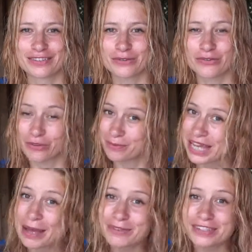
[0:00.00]
to, from
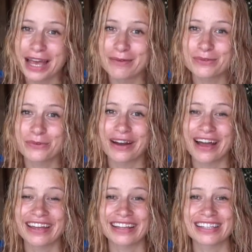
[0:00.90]
time to time to wear
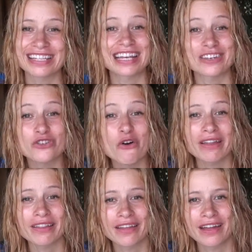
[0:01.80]
high heels and enjoy
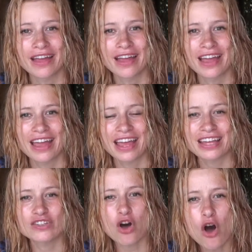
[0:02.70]
it.
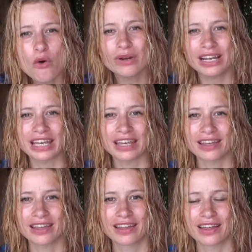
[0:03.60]
It's
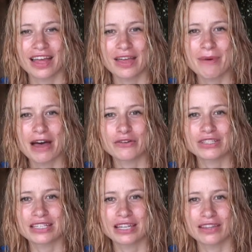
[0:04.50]
only
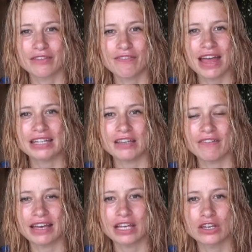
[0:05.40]
about the fact
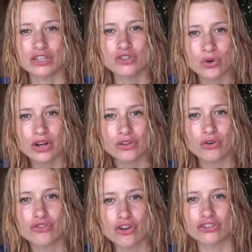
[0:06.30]
if I can enjoy it
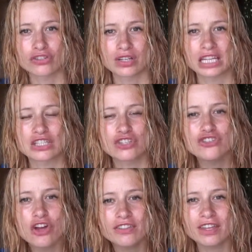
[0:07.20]
or not. It's
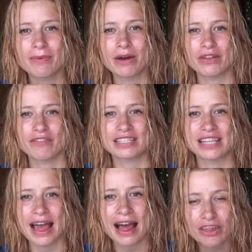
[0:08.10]
not about if it's
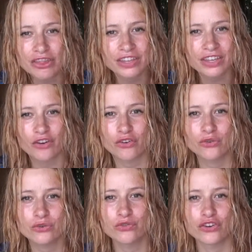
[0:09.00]
healthy or
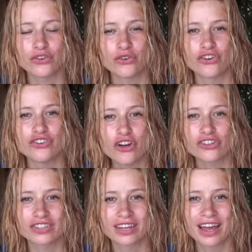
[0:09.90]
good for you or
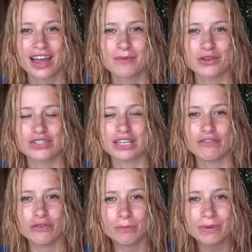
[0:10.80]
not. Because
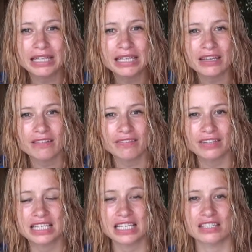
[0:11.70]
if you believe
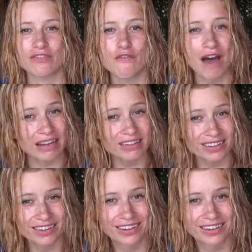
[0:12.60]
this is fun,